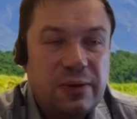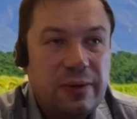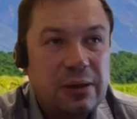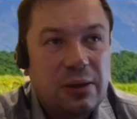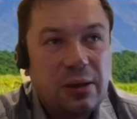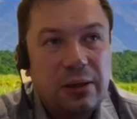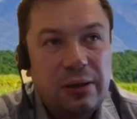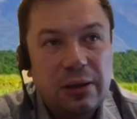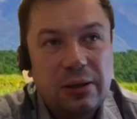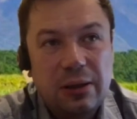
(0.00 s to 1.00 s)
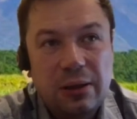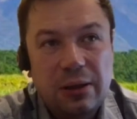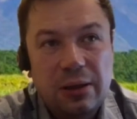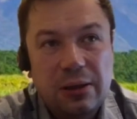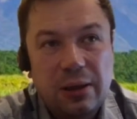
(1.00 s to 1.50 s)
they encounter this
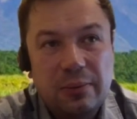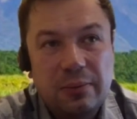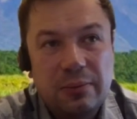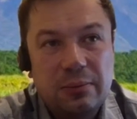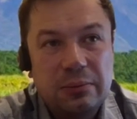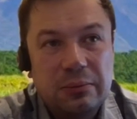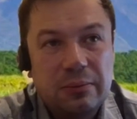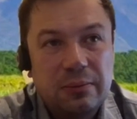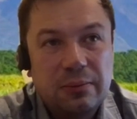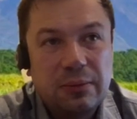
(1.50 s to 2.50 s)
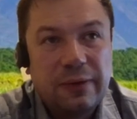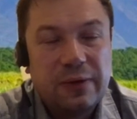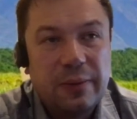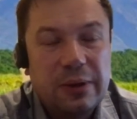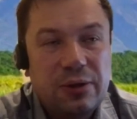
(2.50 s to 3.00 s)
issue often.
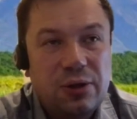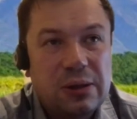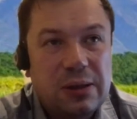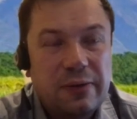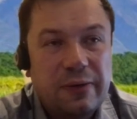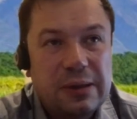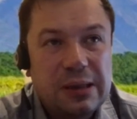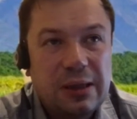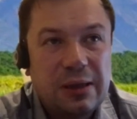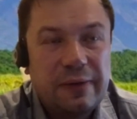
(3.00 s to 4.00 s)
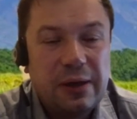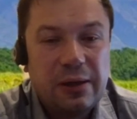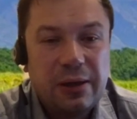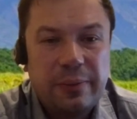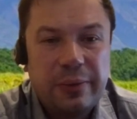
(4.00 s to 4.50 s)
So
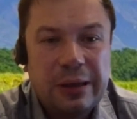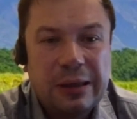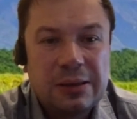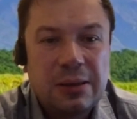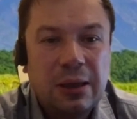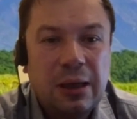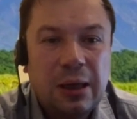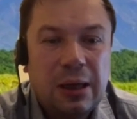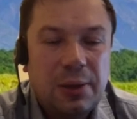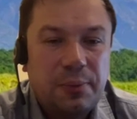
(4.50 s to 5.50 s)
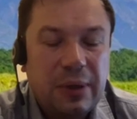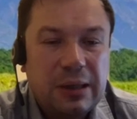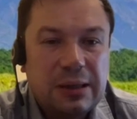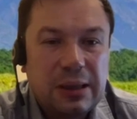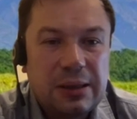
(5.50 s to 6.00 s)
there is no
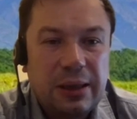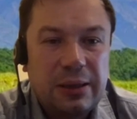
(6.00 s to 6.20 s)
automatic